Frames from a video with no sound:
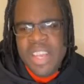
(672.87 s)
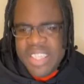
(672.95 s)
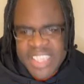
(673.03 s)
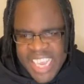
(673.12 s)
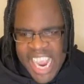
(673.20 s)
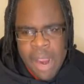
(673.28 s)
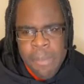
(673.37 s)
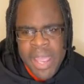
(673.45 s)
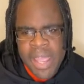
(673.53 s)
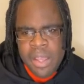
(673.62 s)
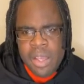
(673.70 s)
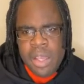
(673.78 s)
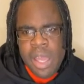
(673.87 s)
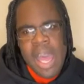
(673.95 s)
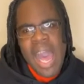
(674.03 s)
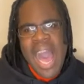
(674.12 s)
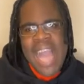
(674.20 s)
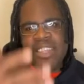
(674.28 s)
Dare me.
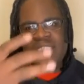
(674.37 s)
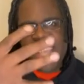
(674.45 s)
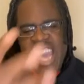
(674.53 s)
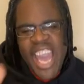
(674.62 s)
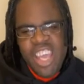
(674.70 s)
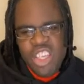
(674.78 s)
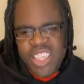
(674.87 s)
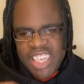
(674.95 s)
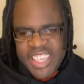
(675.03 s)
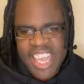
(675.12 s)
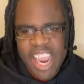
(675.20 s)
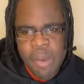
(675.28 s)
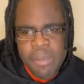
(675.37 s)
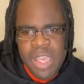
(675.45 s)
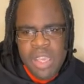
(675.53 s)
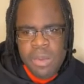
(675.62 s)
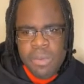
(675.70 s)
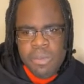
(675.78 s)
I dare you to dare
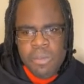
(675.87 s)
me